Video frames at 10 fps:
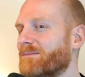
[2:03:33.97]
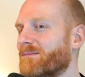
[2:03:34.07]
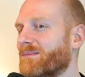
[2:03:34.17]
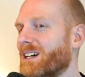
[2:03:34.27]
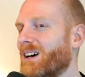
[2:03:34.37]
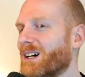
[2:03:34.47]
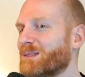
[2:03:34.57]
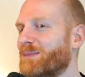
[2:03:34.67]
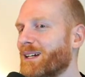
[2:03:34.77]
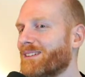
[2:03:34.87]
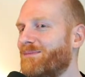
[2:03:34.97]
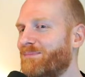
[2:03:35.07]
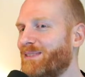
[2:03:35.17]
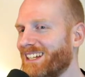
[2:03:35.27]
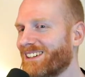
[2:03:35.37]
Hot
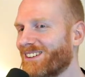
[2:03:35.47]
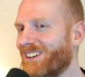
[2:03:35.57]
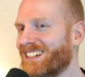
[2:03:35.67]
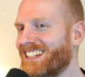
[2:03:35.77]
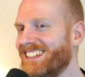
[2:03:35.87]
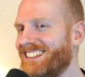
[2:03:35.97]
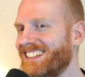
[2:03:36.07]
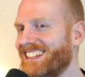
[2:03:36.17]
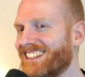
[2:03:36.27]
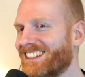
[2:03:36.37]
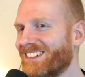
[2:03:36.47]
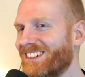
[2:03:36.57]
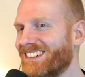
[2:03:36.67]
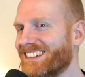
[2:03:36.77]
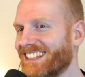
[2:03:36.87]
Piro can hear you.
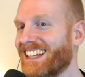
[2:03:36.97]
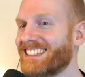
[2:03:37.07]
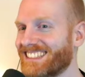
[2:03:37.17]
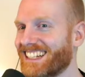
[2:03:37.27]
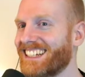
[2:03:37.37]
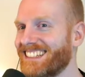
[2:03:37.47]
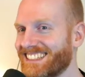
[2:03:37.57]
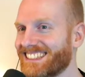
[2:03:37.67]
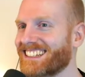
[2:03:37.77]
Yes, yes.